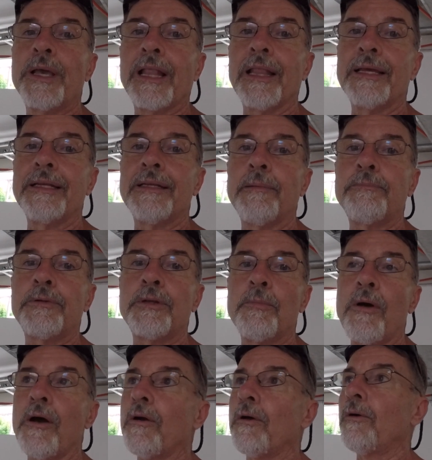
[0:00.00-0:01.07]
cleaned up
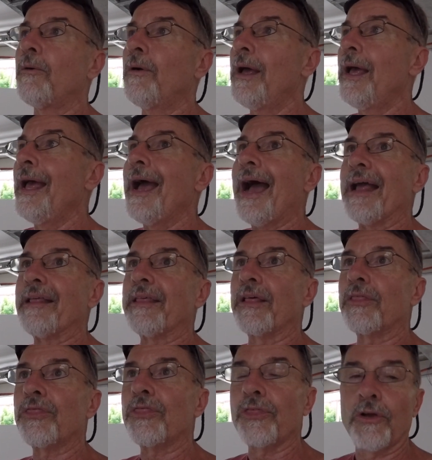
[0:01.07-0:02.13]
tomorrow. I
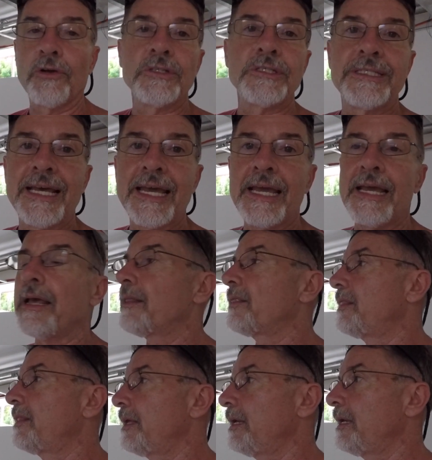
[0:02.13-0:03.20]
think Thursday
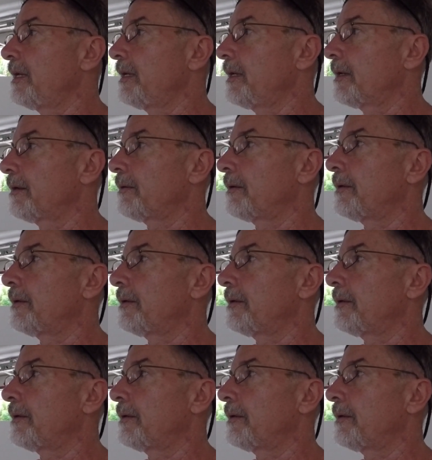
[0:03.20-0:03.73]
the